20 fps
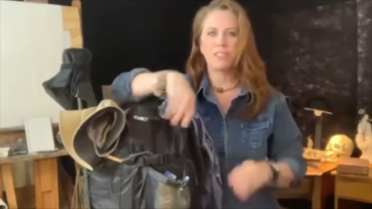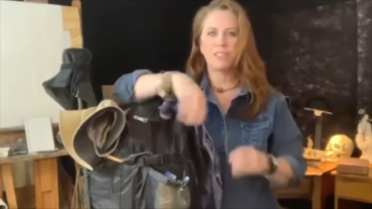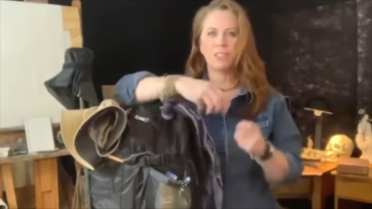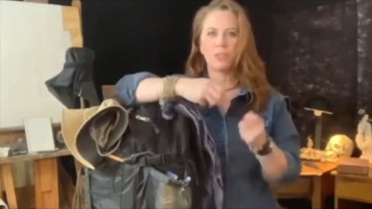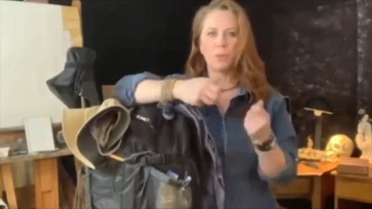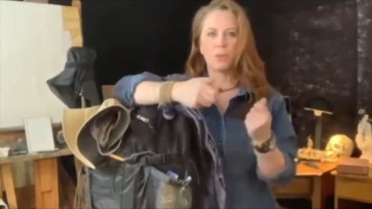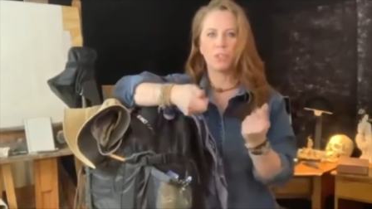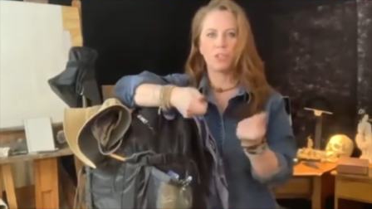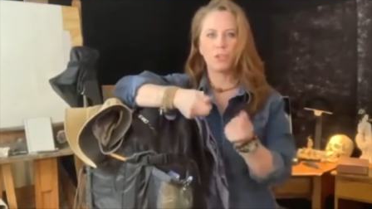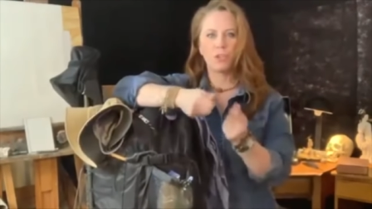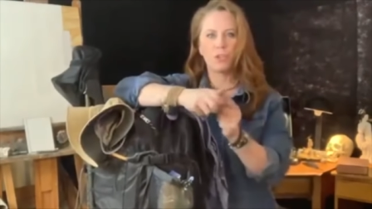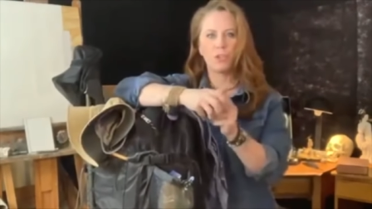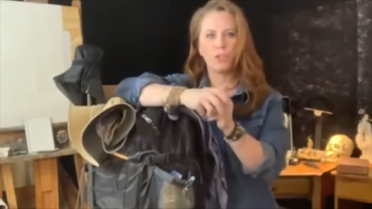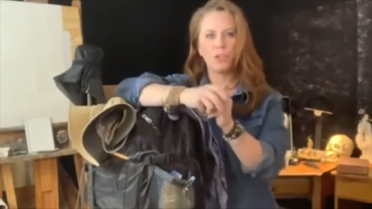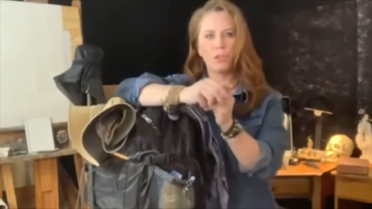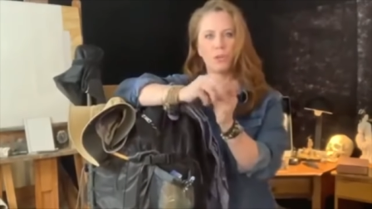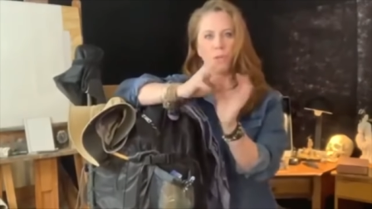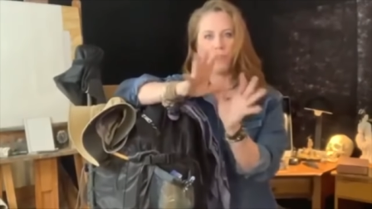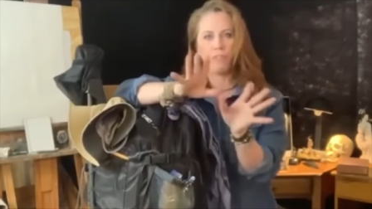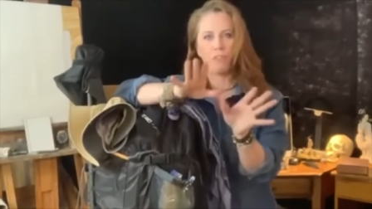and so what you can
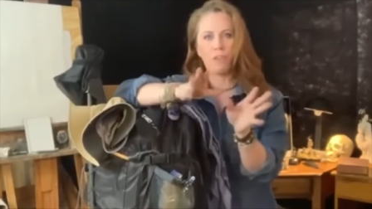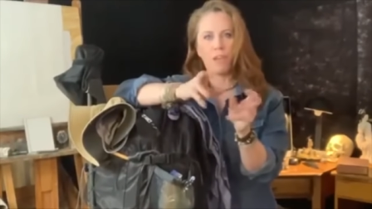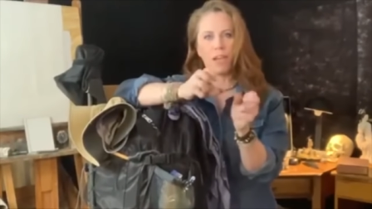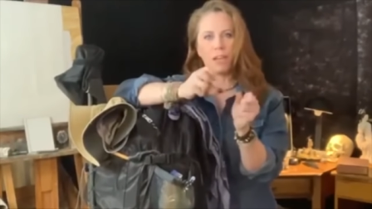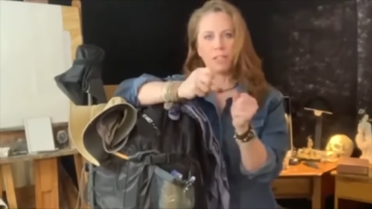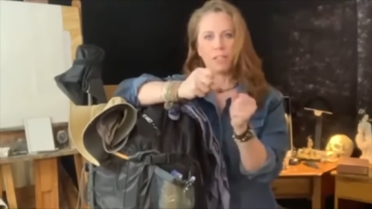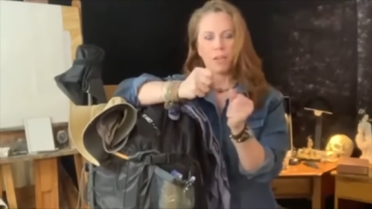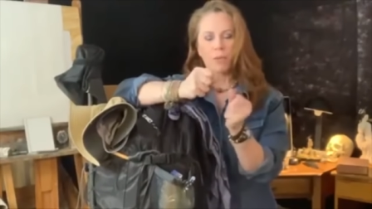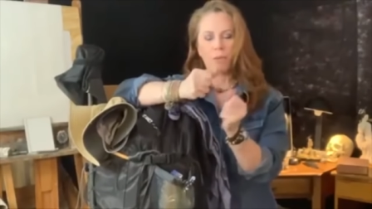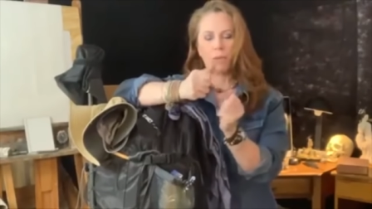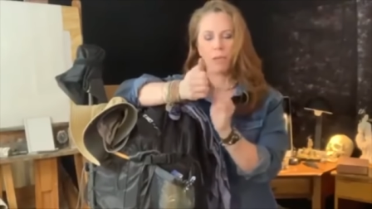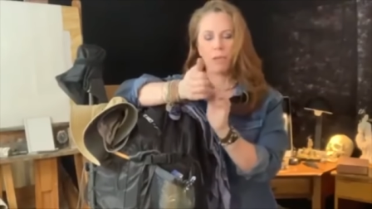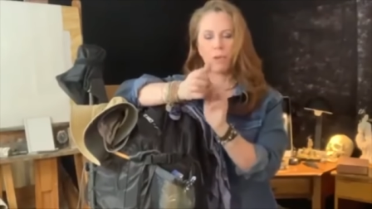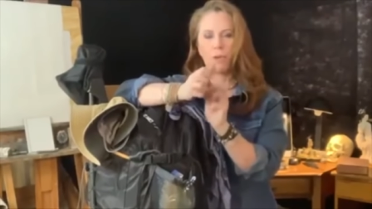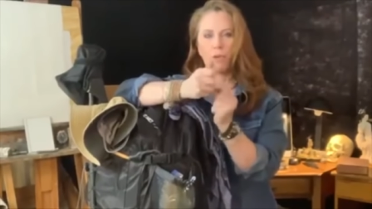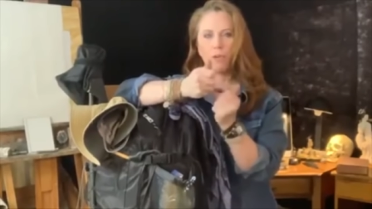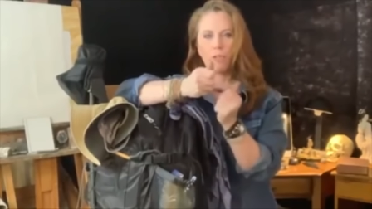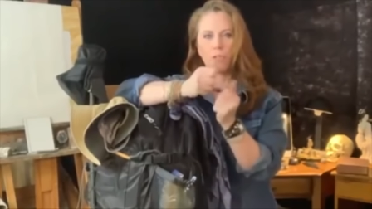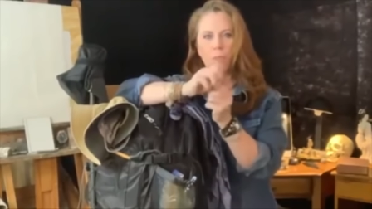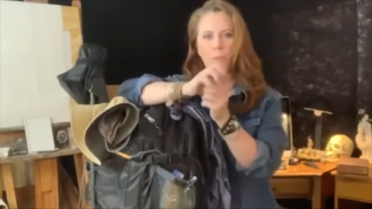do if your hands get really
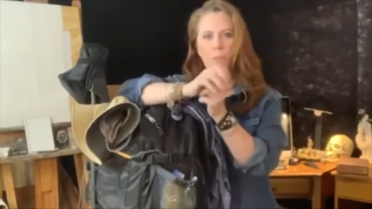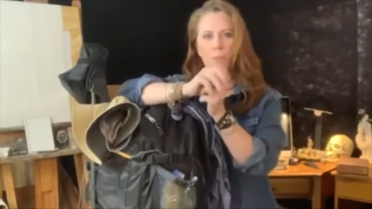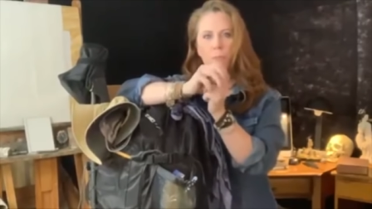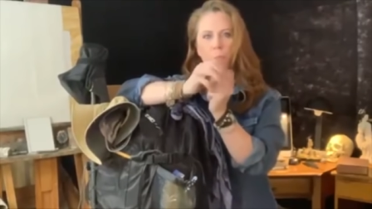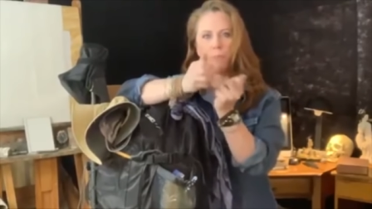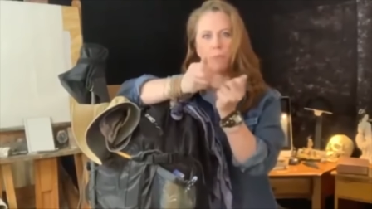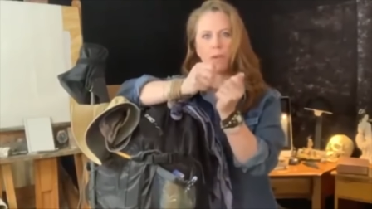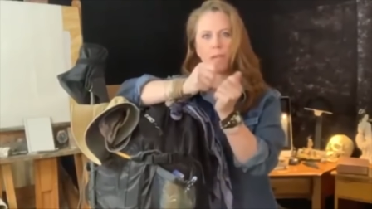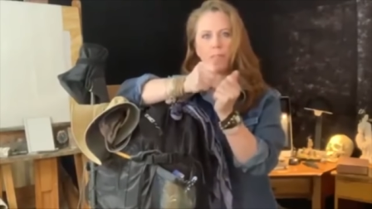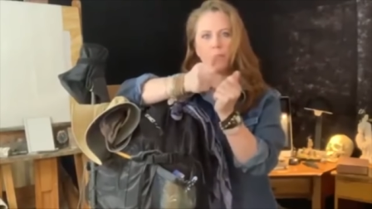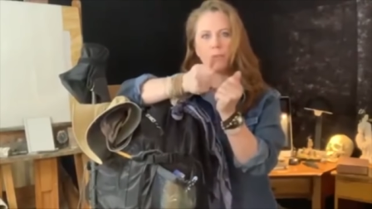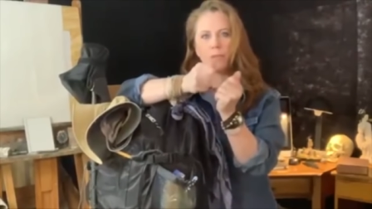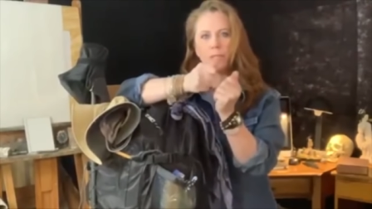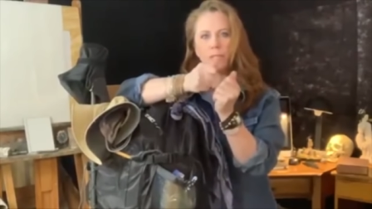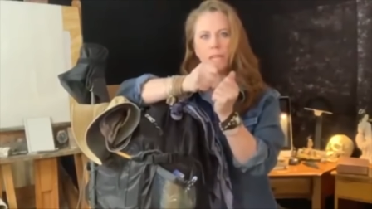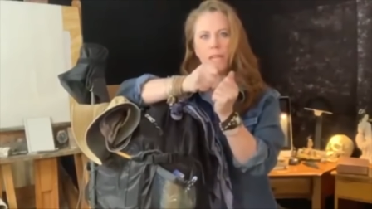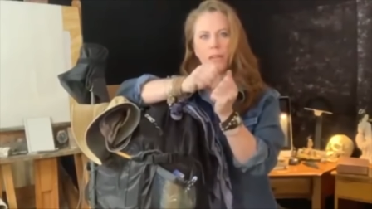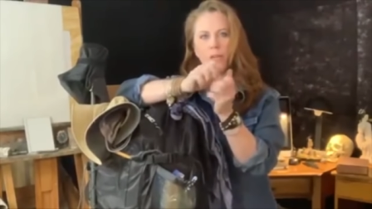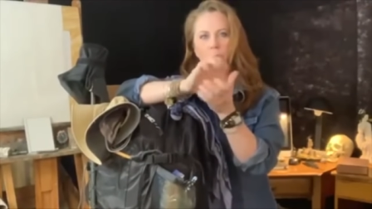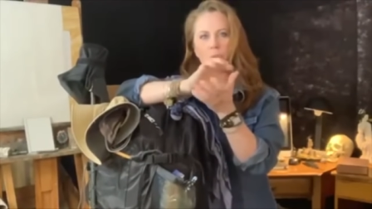cold is break
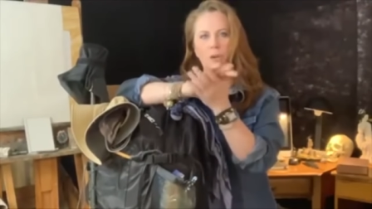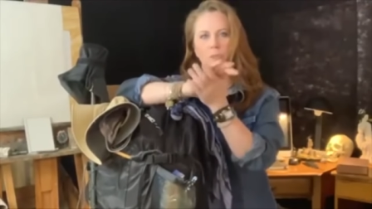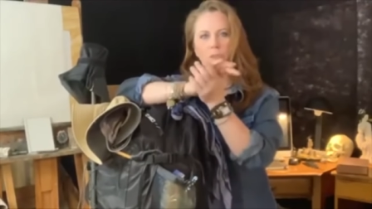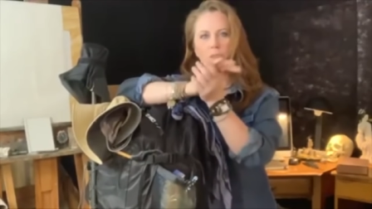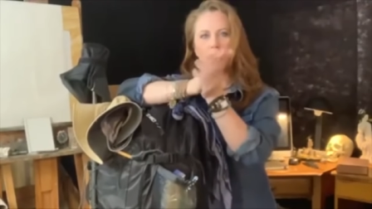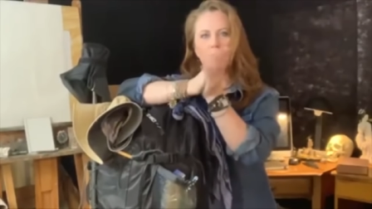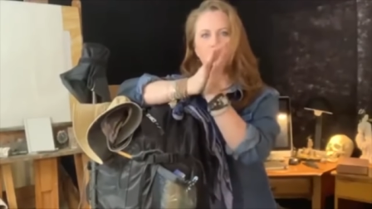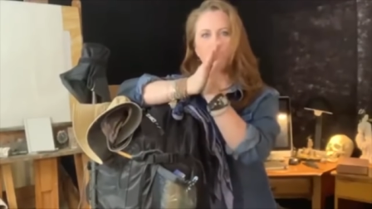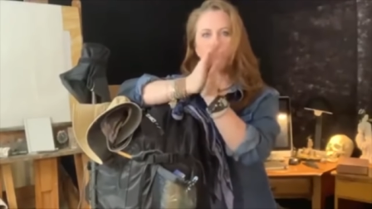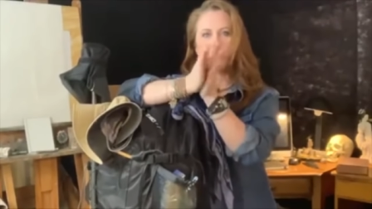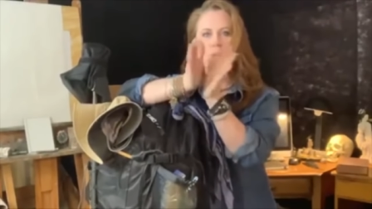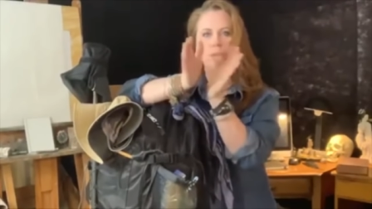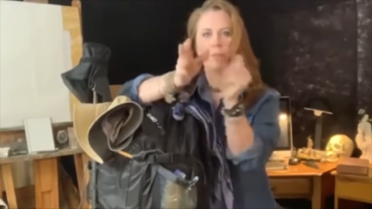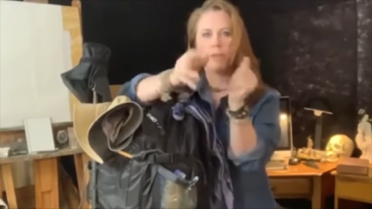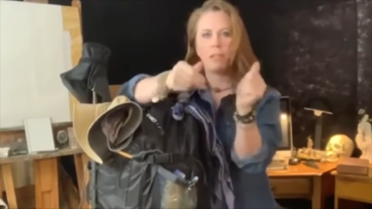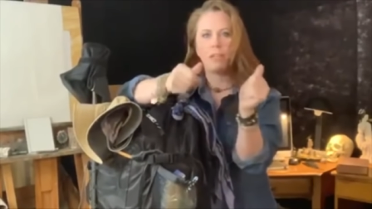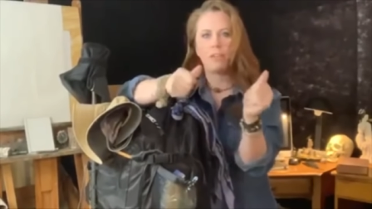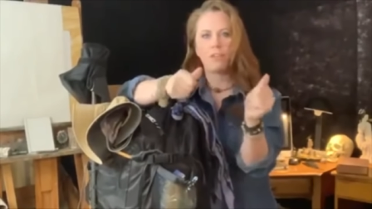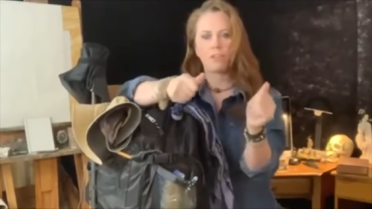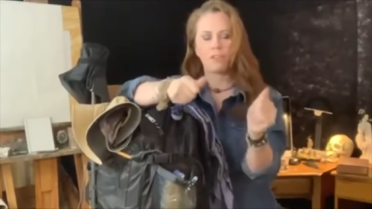those hand warmers and put them
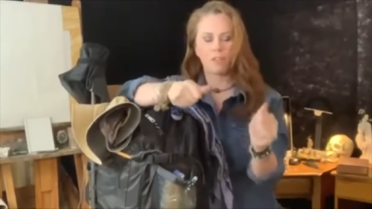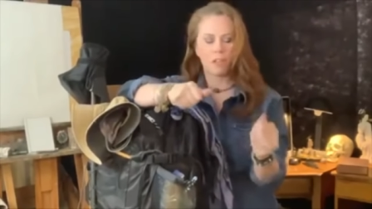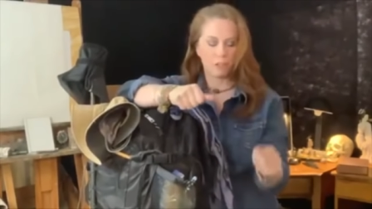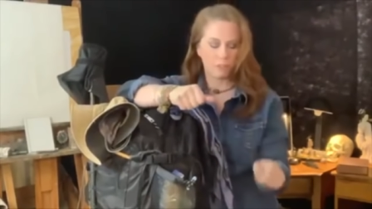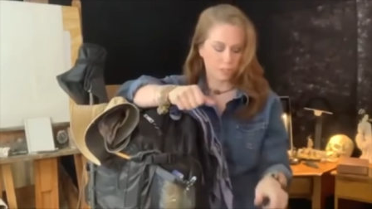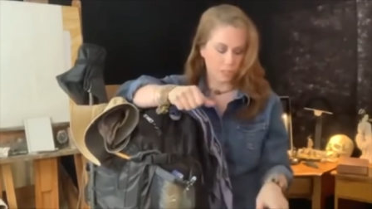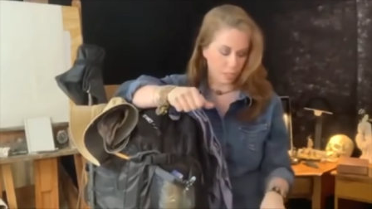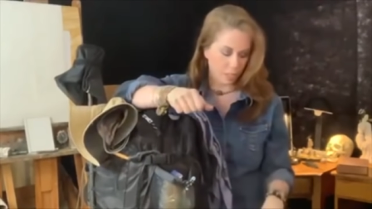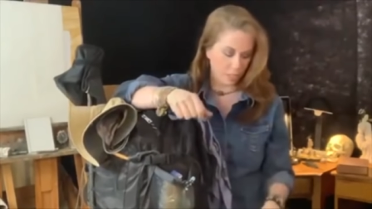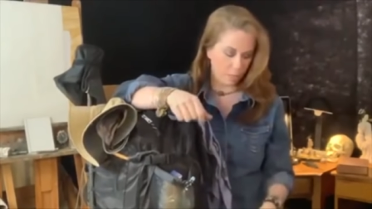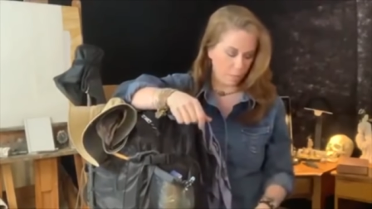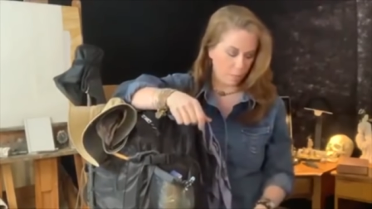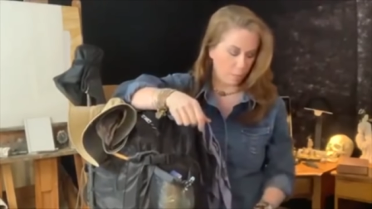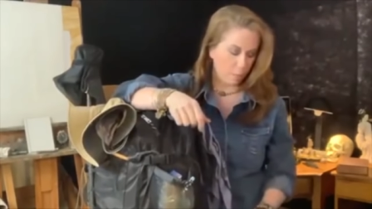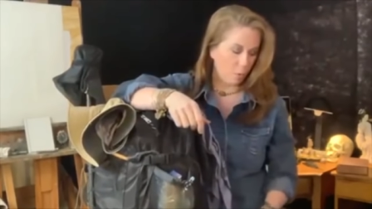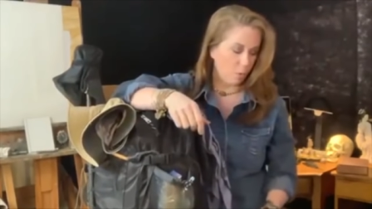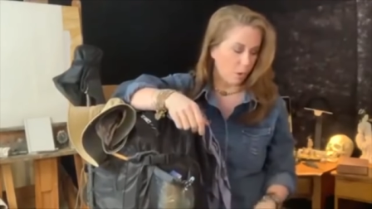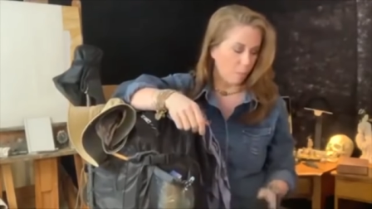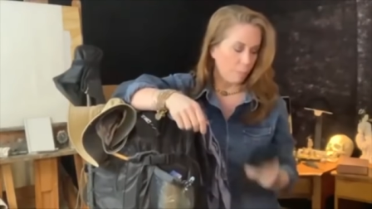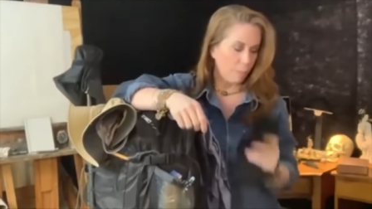in your gloves and keep
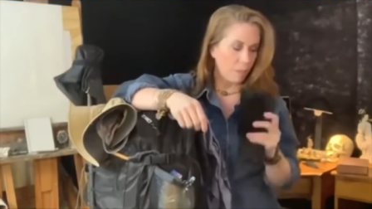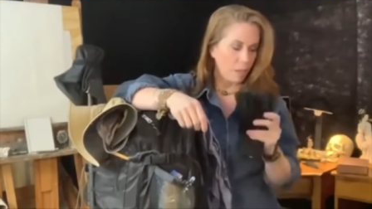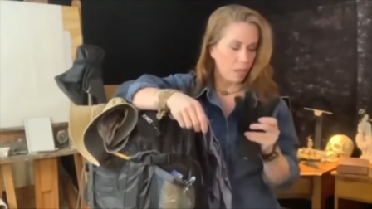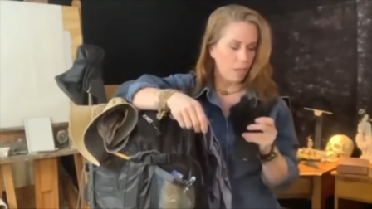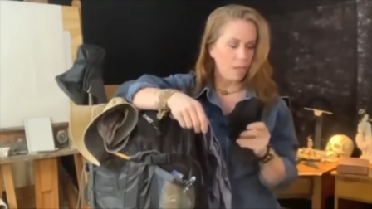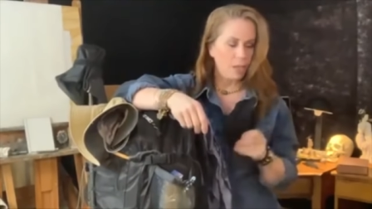them warm.